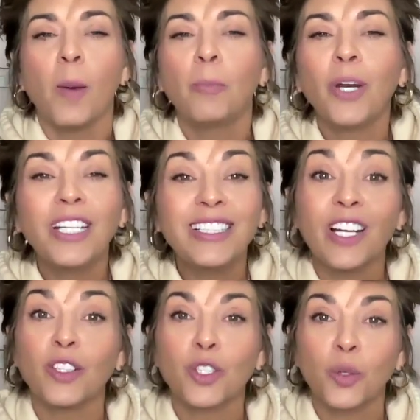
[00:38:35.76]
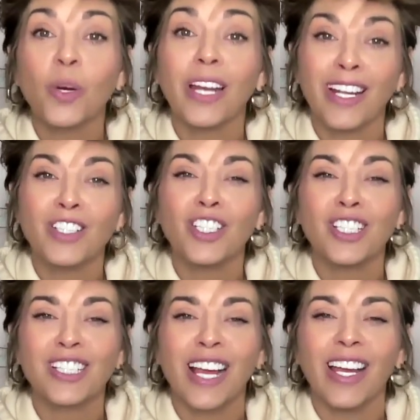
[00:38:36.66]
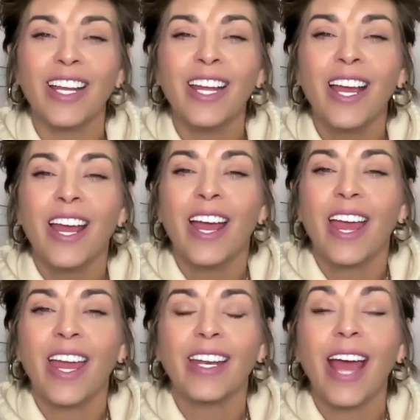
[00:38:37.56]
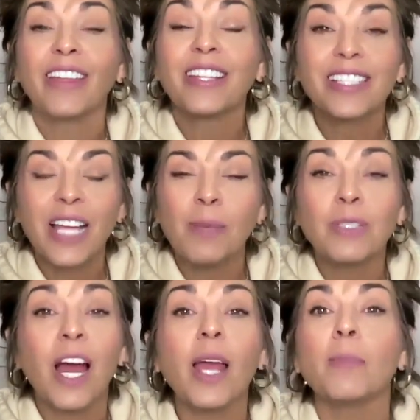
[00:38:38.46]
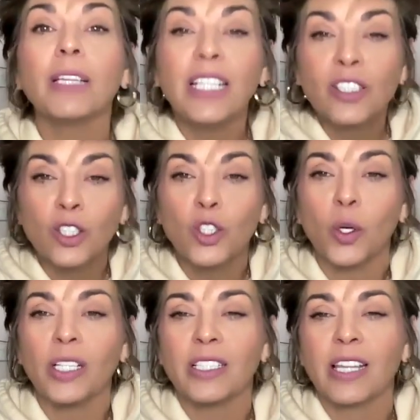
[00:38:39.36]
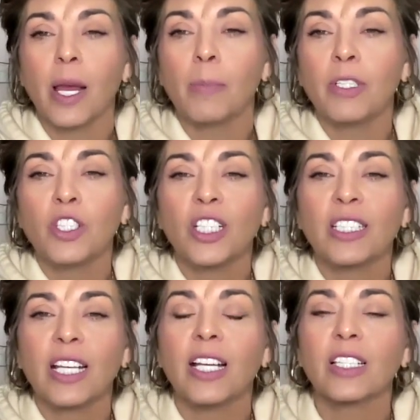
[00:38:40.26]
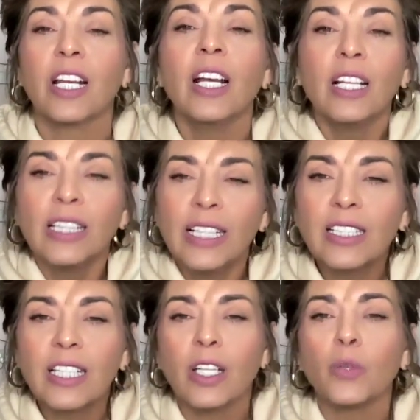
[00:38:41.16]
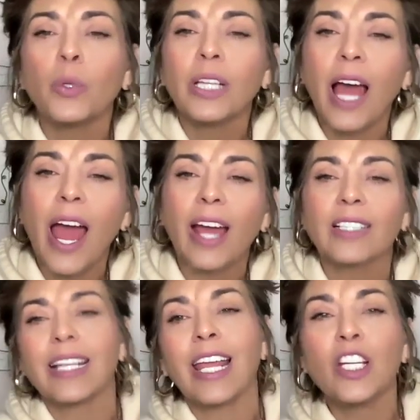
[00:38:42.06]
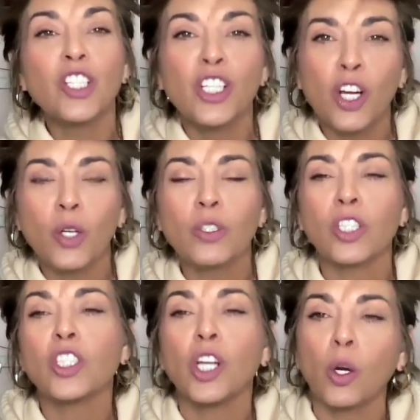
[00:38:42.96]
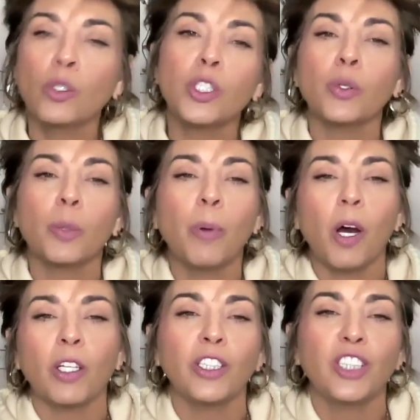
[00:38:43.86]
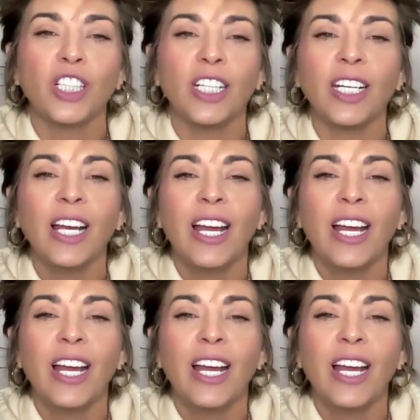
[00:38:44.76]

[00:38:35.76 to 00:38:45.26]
Brittany tells her what Angie said. And at the same time, Lisa joins them and she says, listen, relax. Angie knows that she owes you an apology.